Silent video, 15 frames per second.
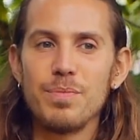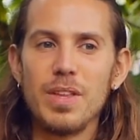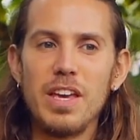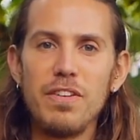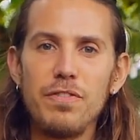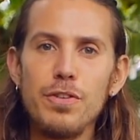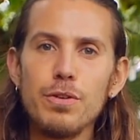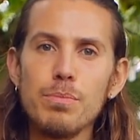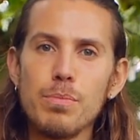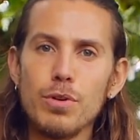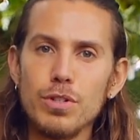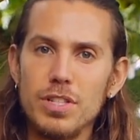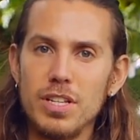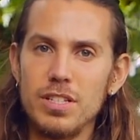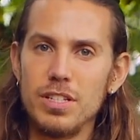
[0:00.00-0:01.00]
if you're
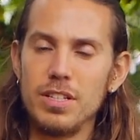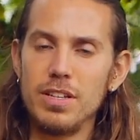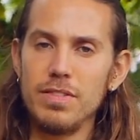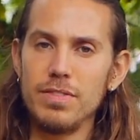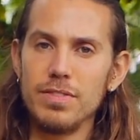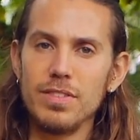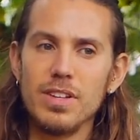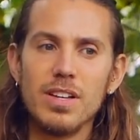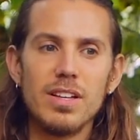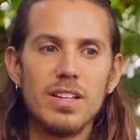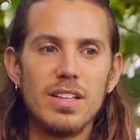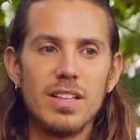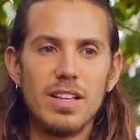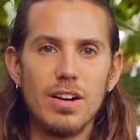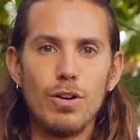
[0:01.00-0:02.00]
more sensitive,
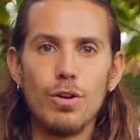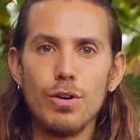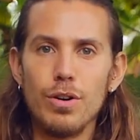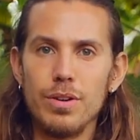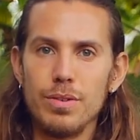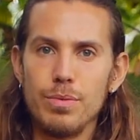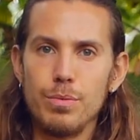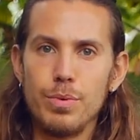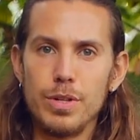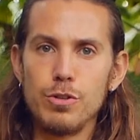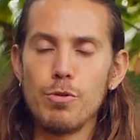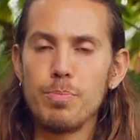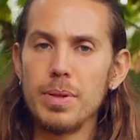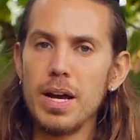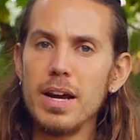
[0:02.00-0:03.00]
or when
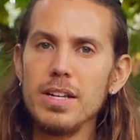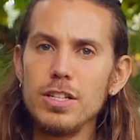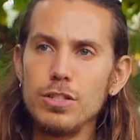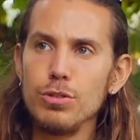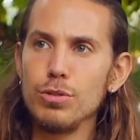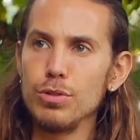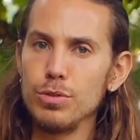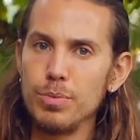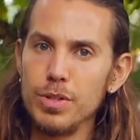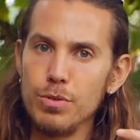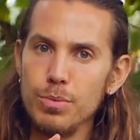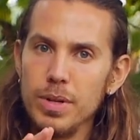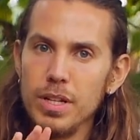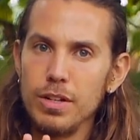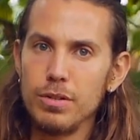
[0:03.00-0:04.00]
you apply these tools, when you
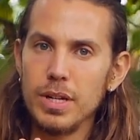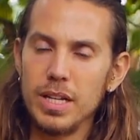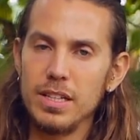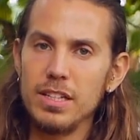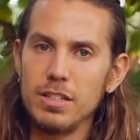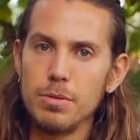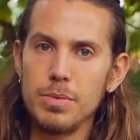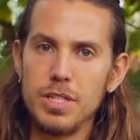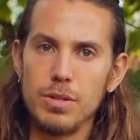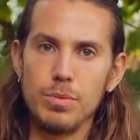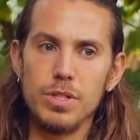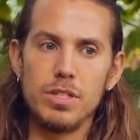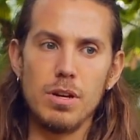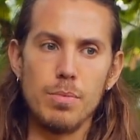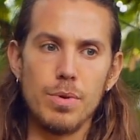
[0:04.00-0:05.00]
really create intimacy
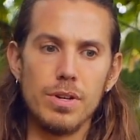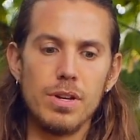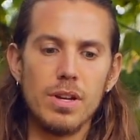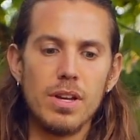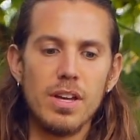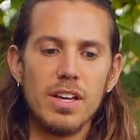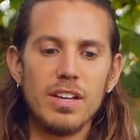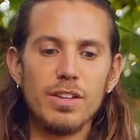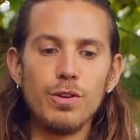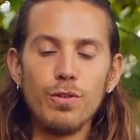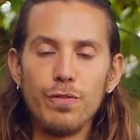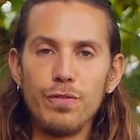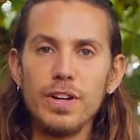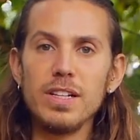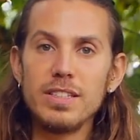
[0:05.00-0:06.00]
with someone, you
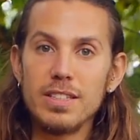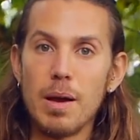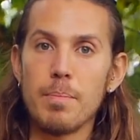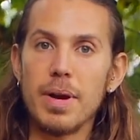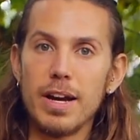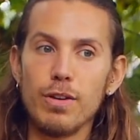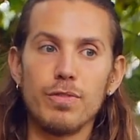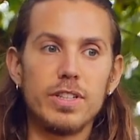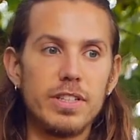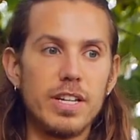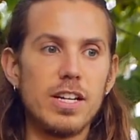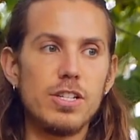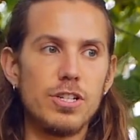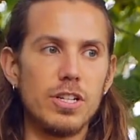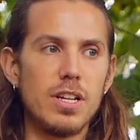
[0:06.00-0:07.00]
feel some kind of a
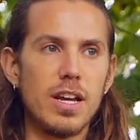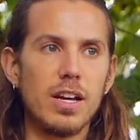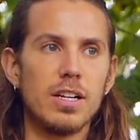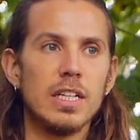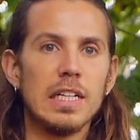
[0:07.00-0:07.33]
tension, like,